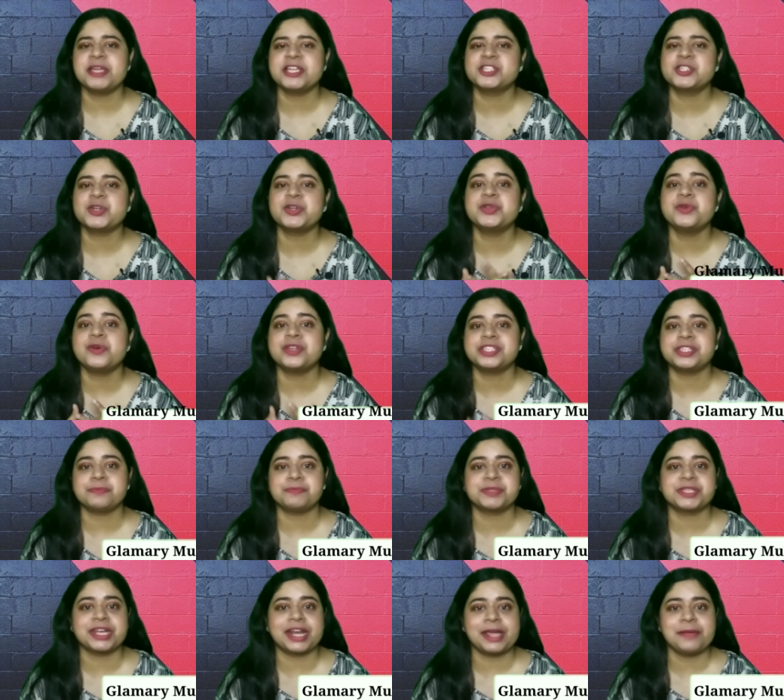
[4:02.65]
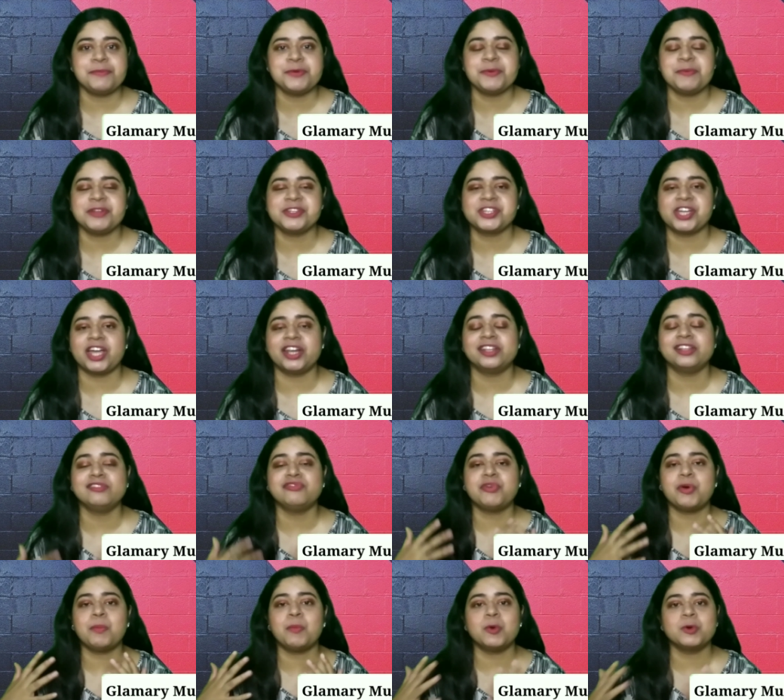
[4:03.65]
Make sure you are subscribed to my
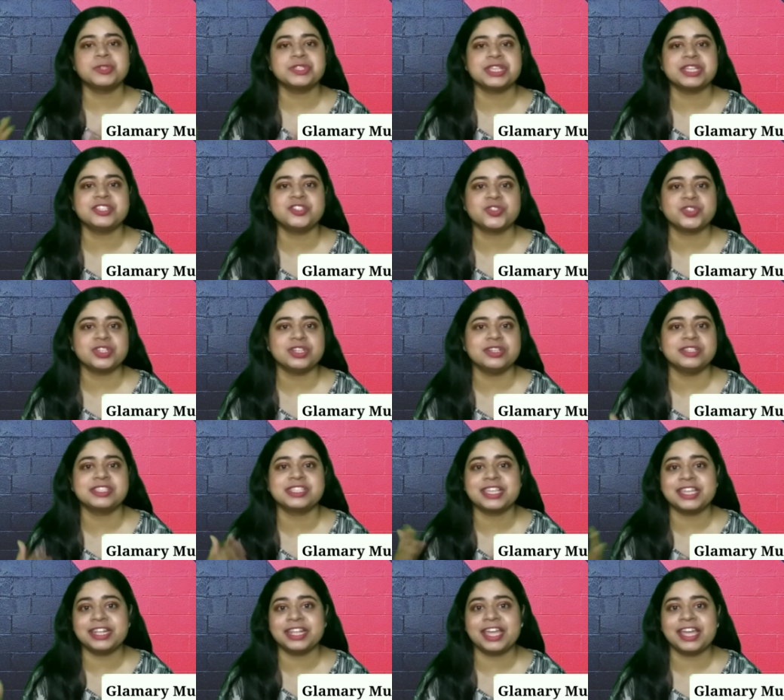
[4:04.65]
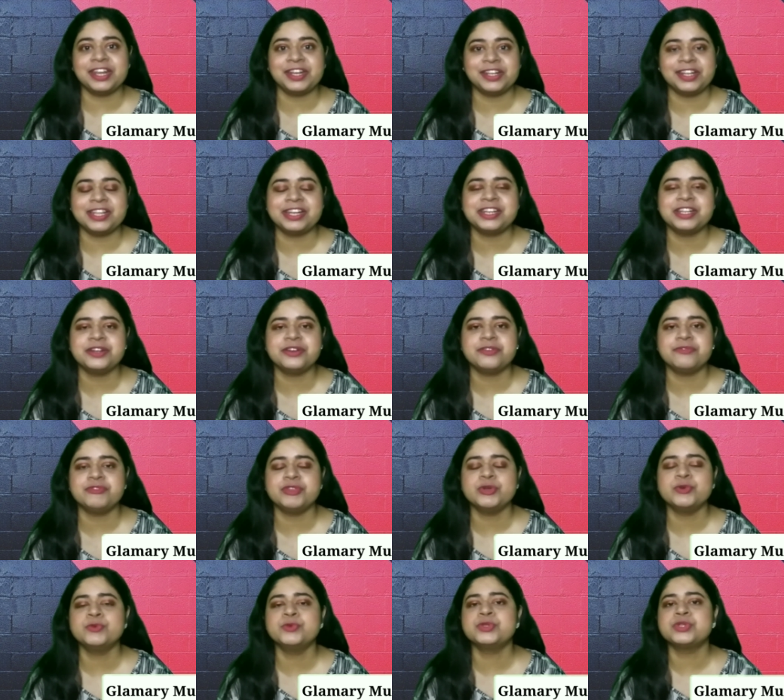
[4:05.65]
channel for more such skincare related
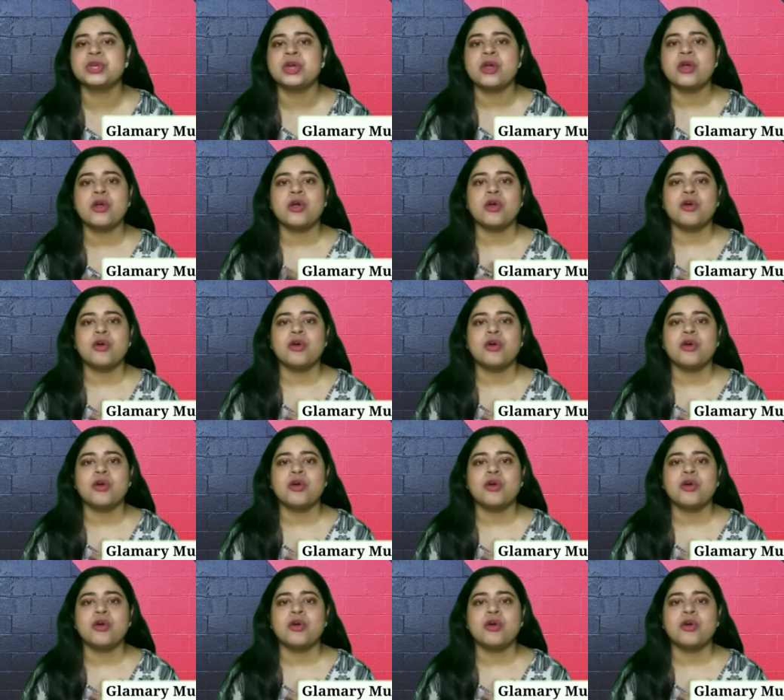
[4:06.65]
reviews,